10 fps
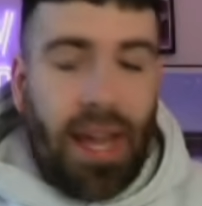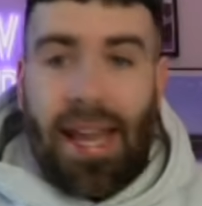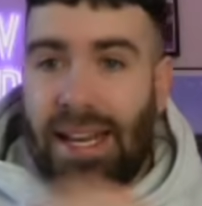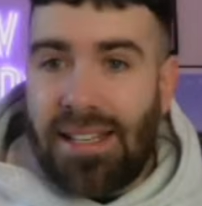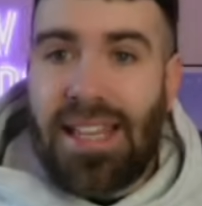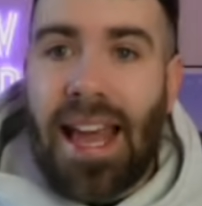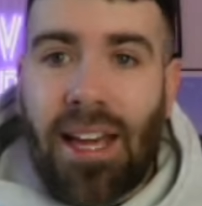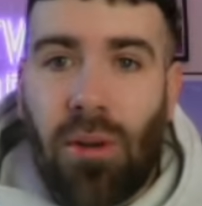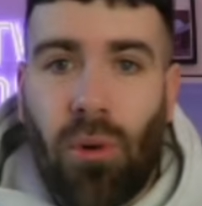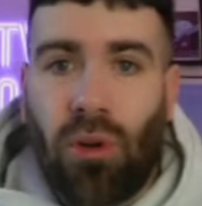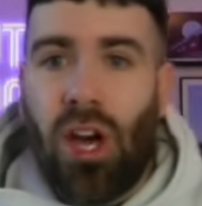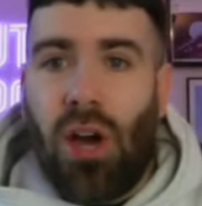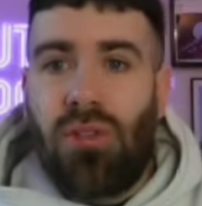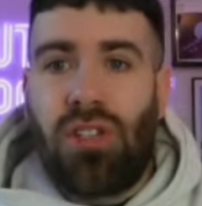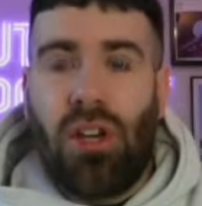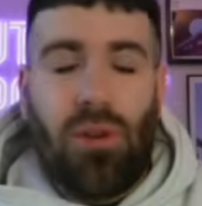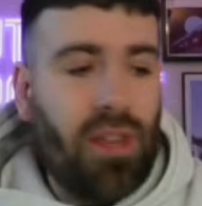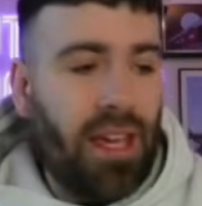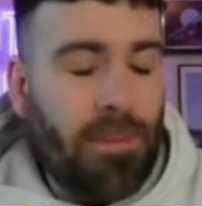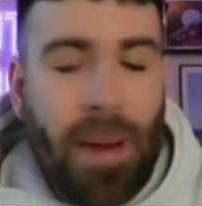In a second, we'll go to
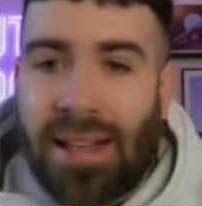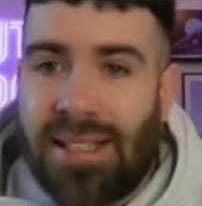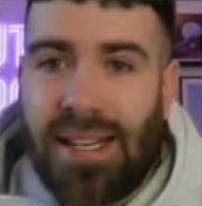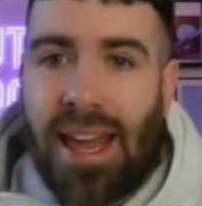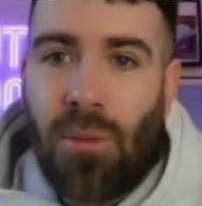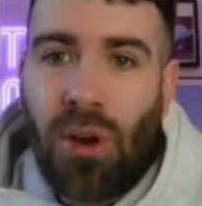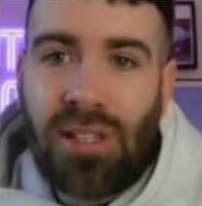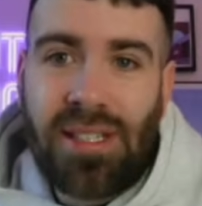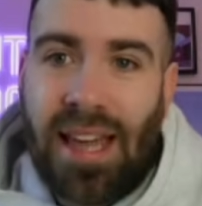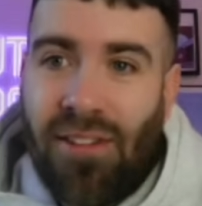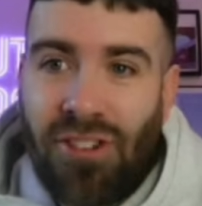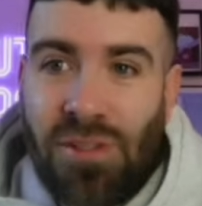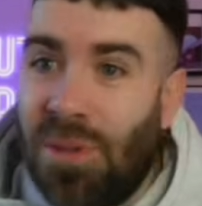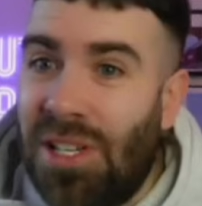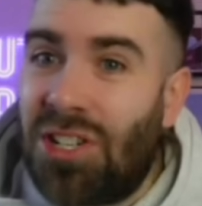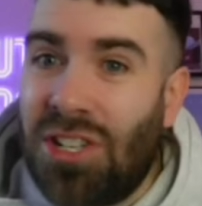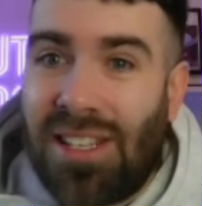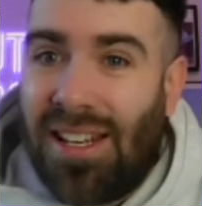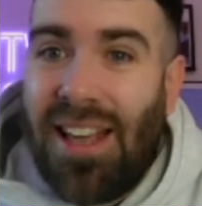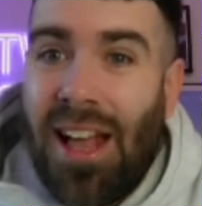the passing networks and the average positions,
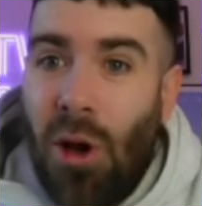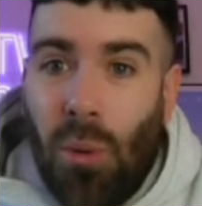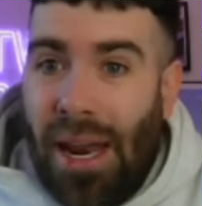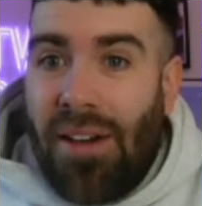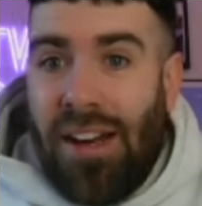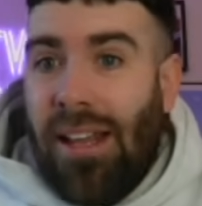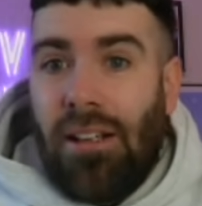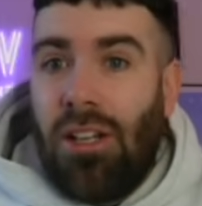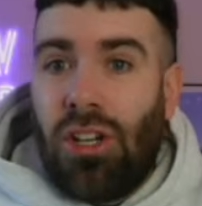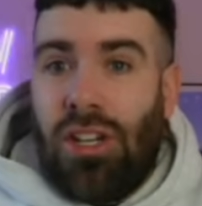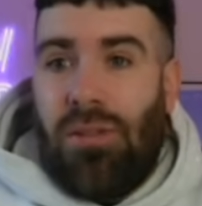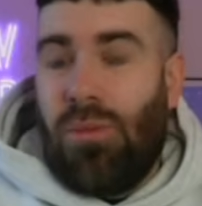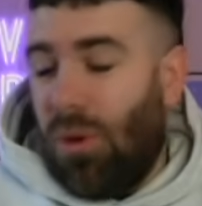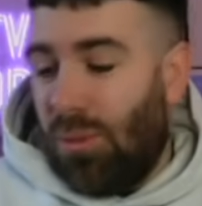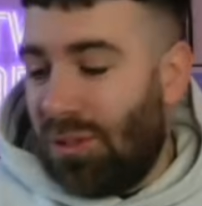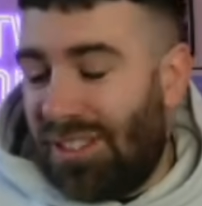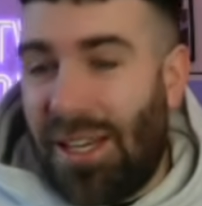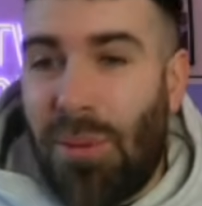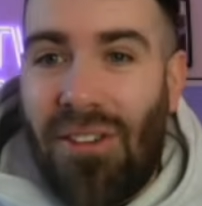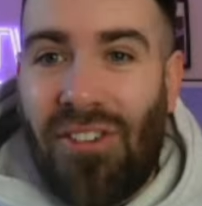and we'll have a little look and we'll see
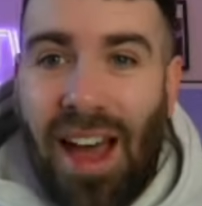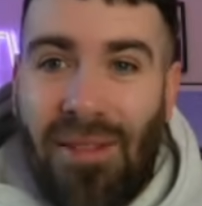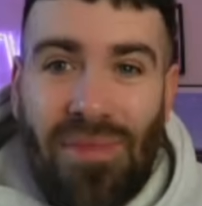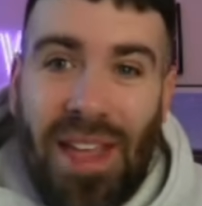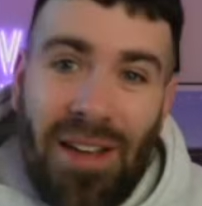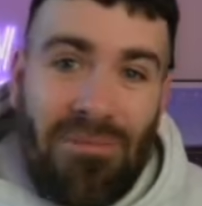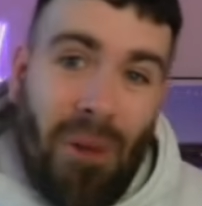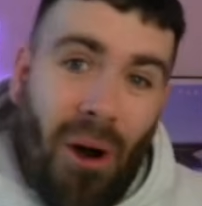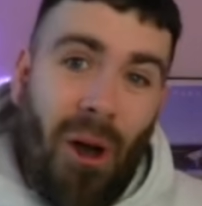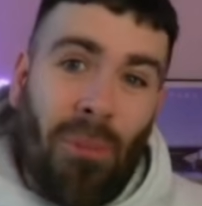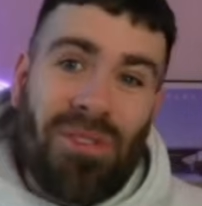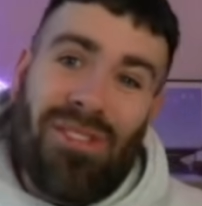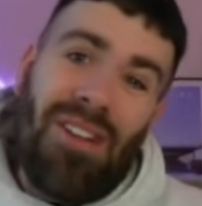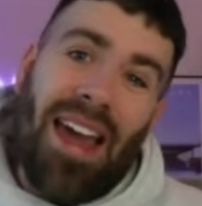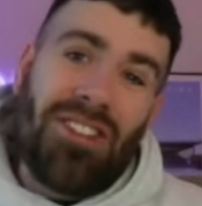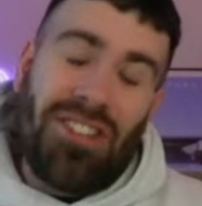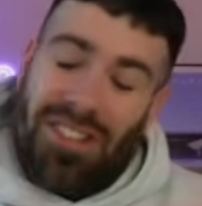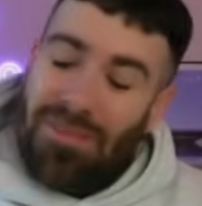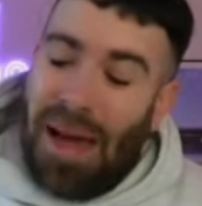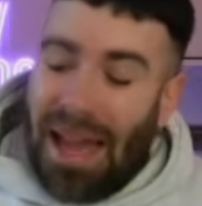whether my
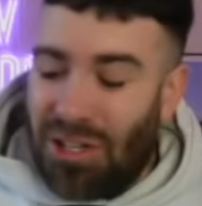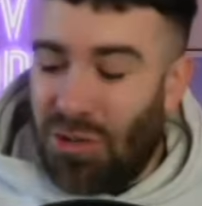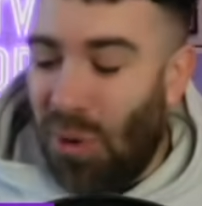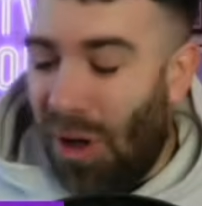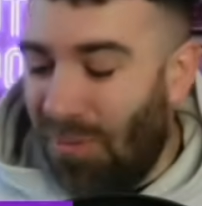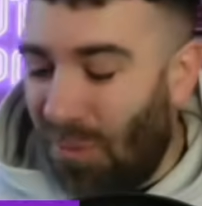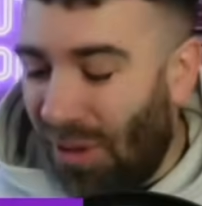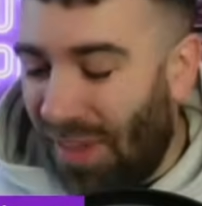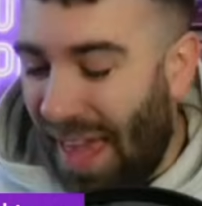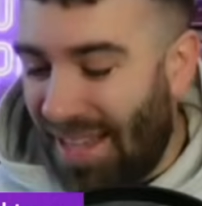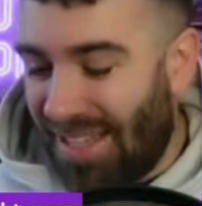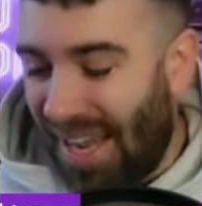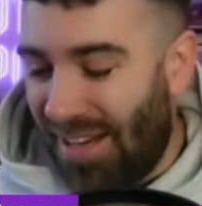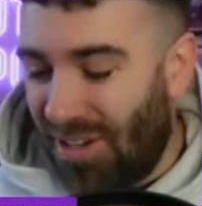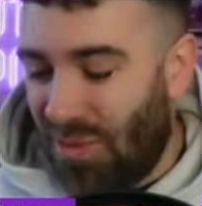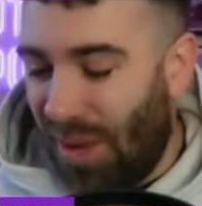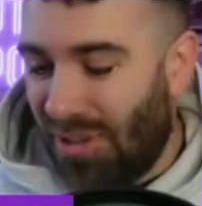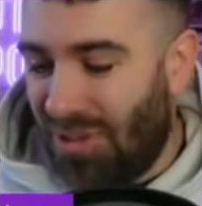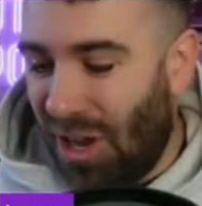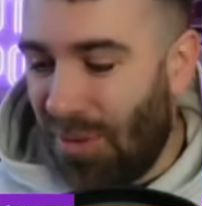observations match what they're saying as well.
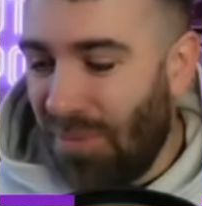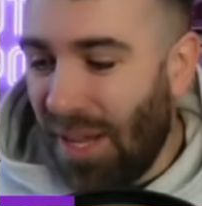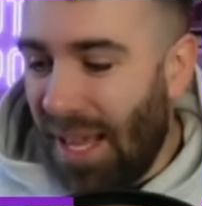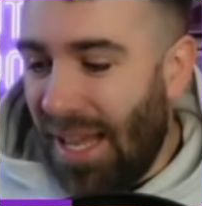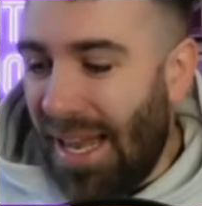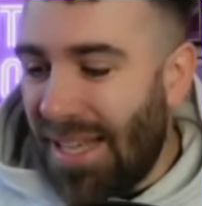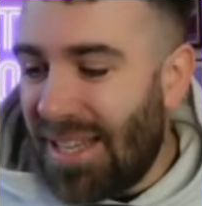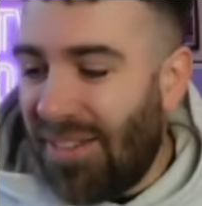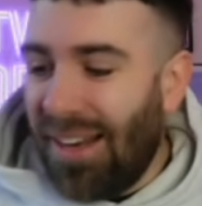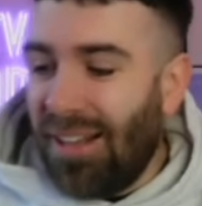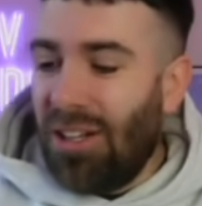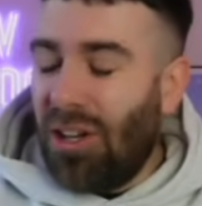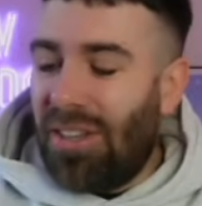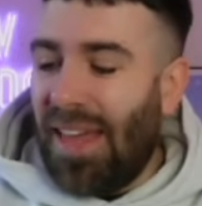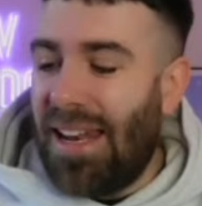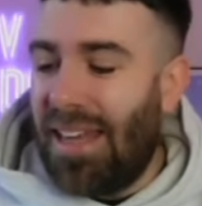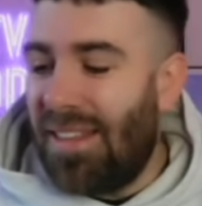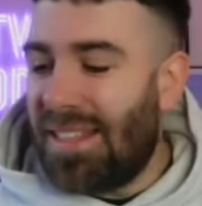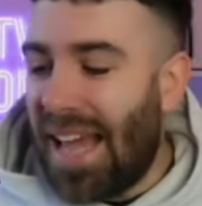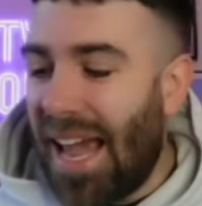So let's have a little look then at the
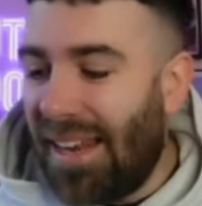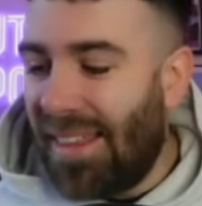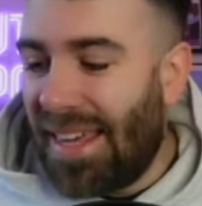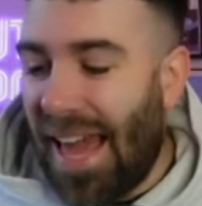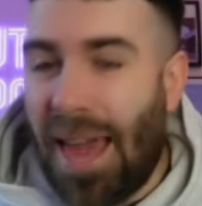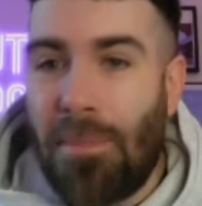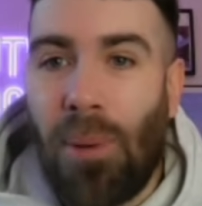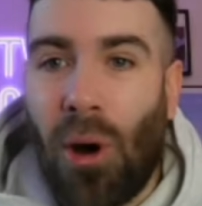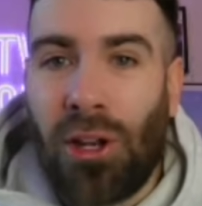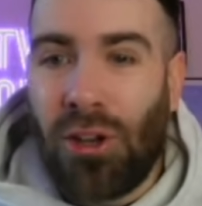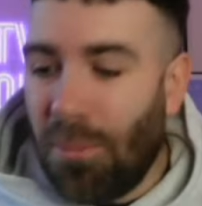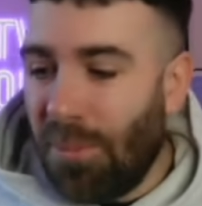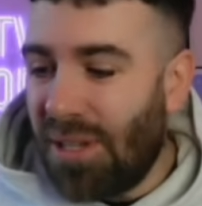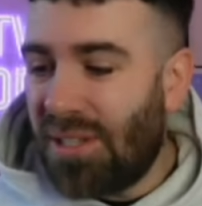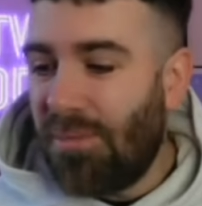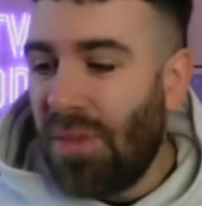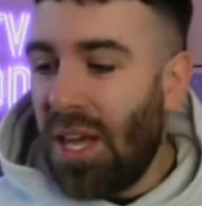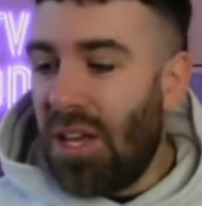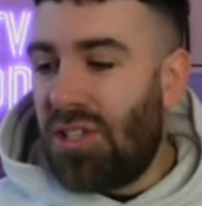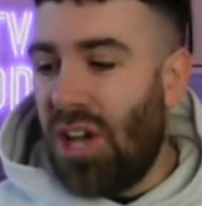tail of the game by numbers.
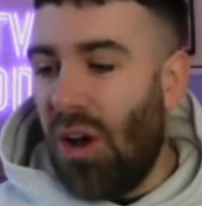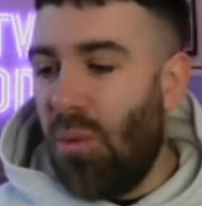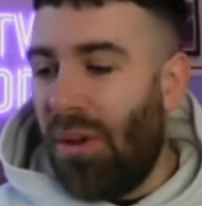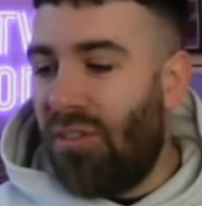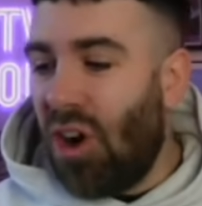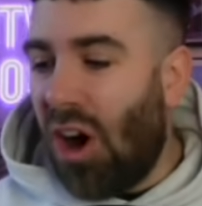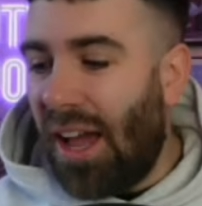So we've got